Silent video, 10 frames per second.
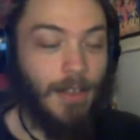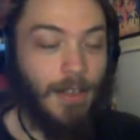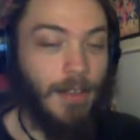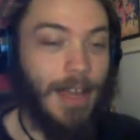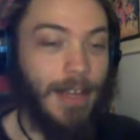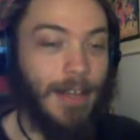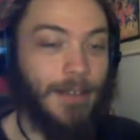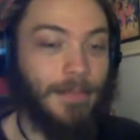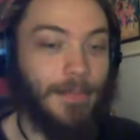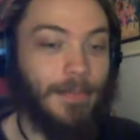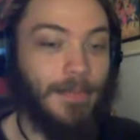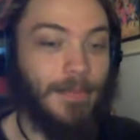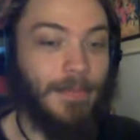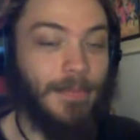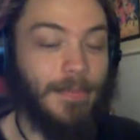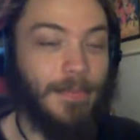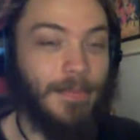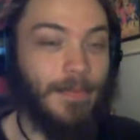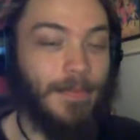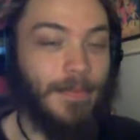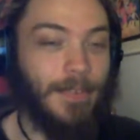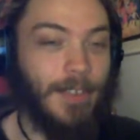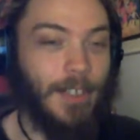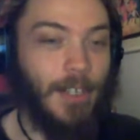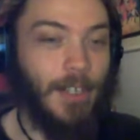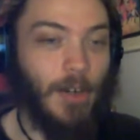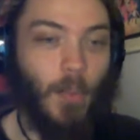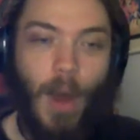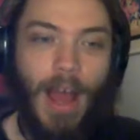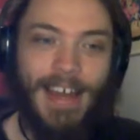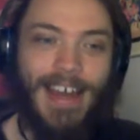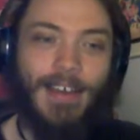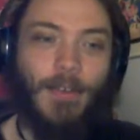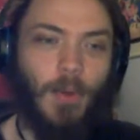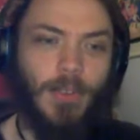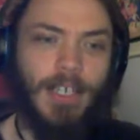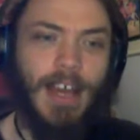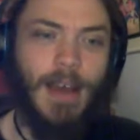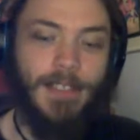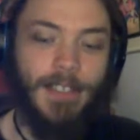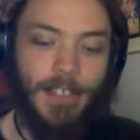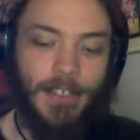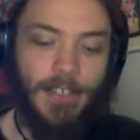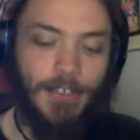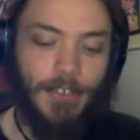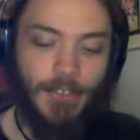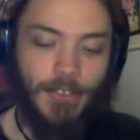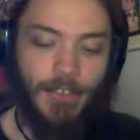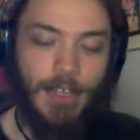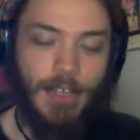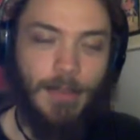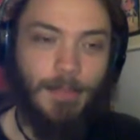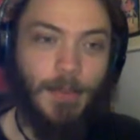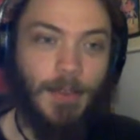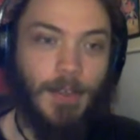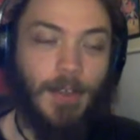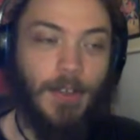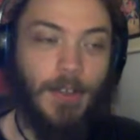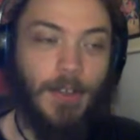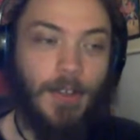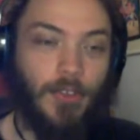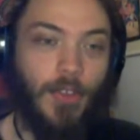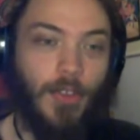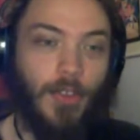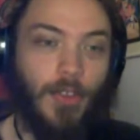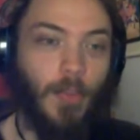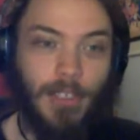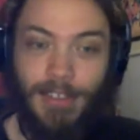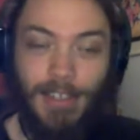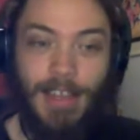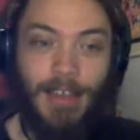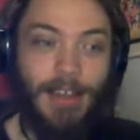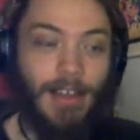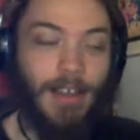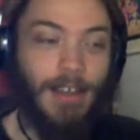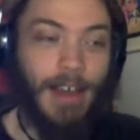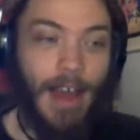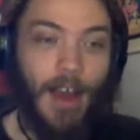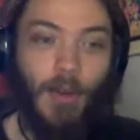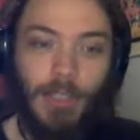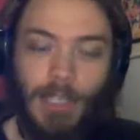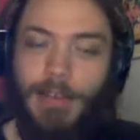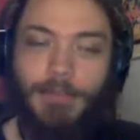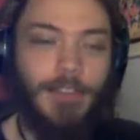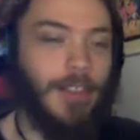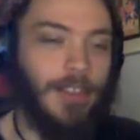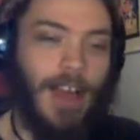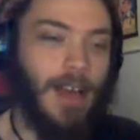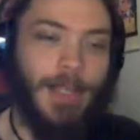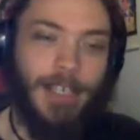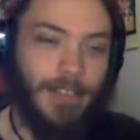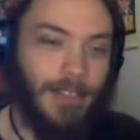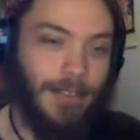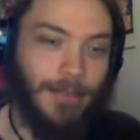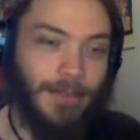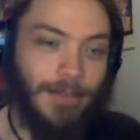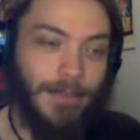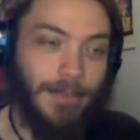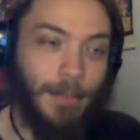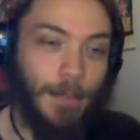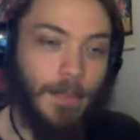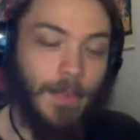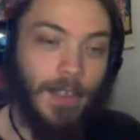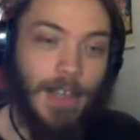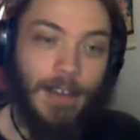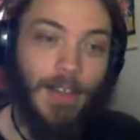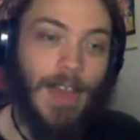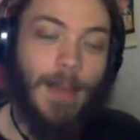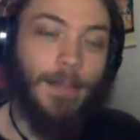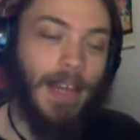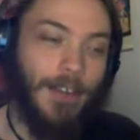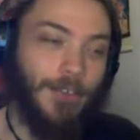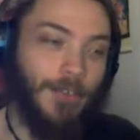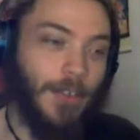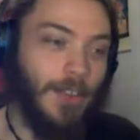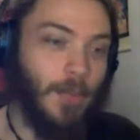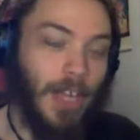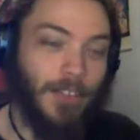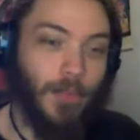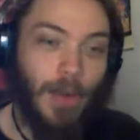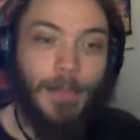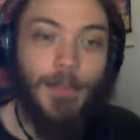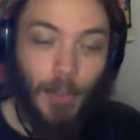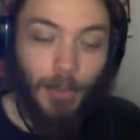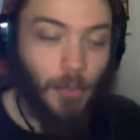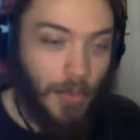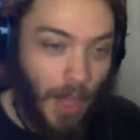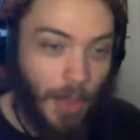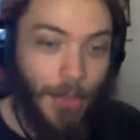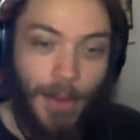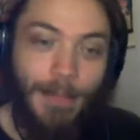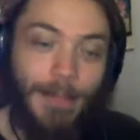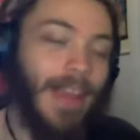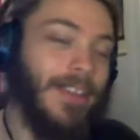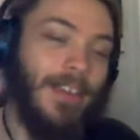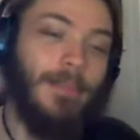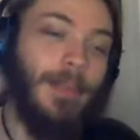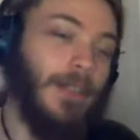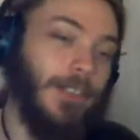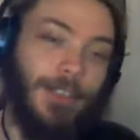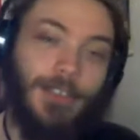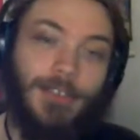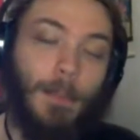And, why not hold a competition just so that the world can see how loved this hobby is? Not only that, but entrants will get to rub shoulders with other amazing builders.